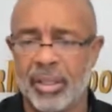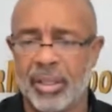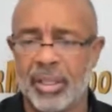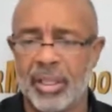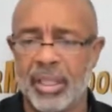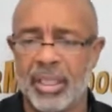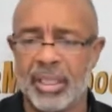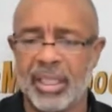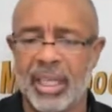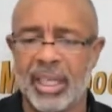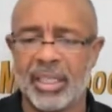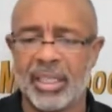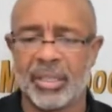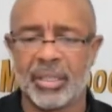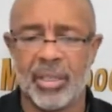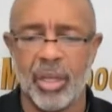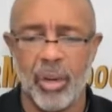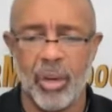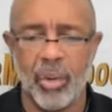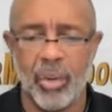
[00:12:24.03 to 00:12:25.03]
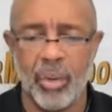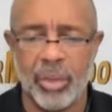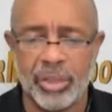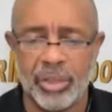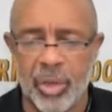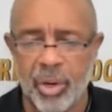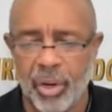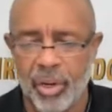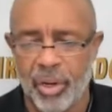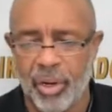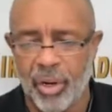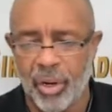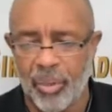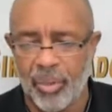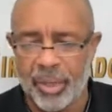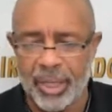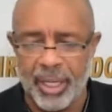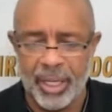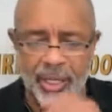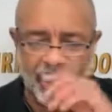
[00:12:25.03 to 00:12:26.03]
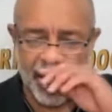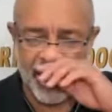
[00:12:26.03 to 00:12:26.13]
Let us know what's going on with it,